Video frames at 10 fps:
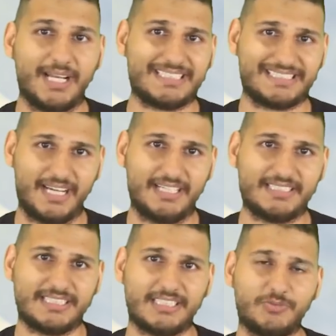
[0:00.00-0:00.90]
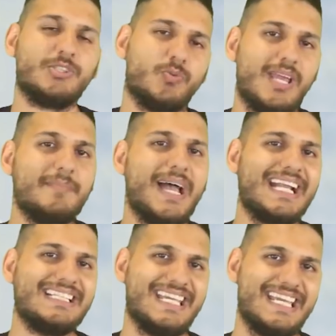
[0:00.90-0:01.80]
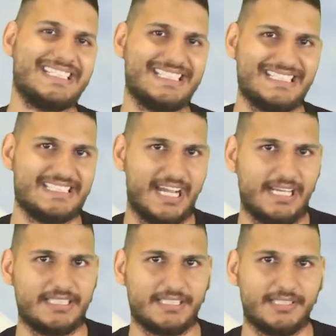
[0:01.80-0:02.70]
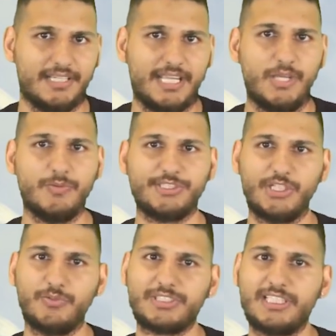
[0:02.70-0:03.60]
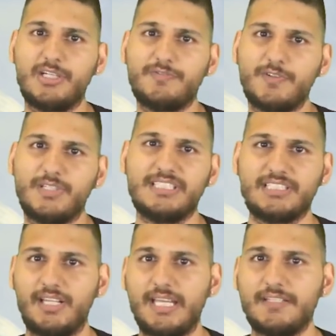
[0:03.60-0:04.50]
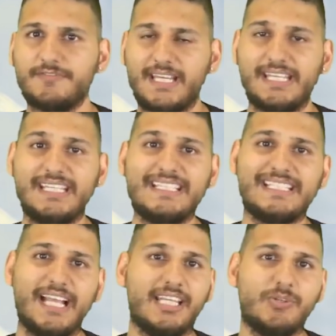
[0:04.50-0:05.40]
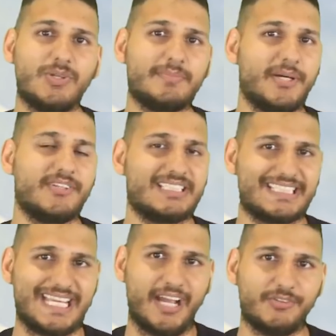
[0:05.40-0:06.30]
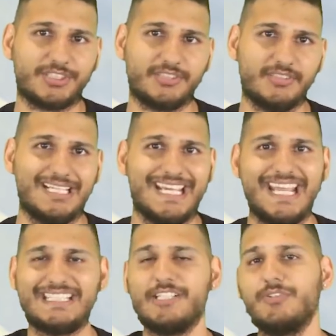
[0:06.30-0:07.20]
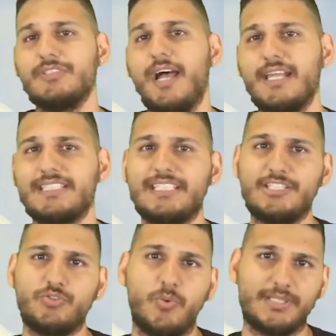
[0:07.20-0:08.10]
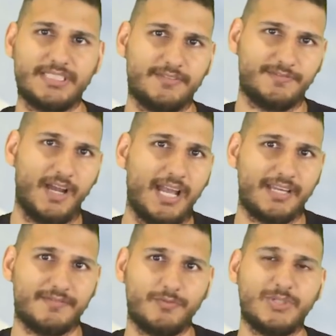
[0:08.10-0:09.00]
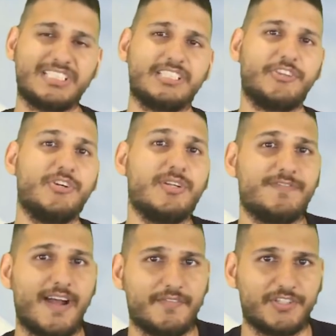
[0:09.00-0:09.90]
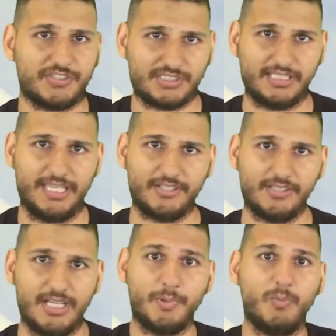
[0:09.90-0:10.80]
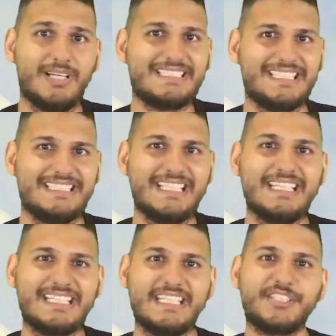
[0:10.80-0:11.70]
by a scientist was way back in 1890. He was so scared for his life that he didn't tell anyone about his encounter until 1925, which is 35 years later. But once he did, he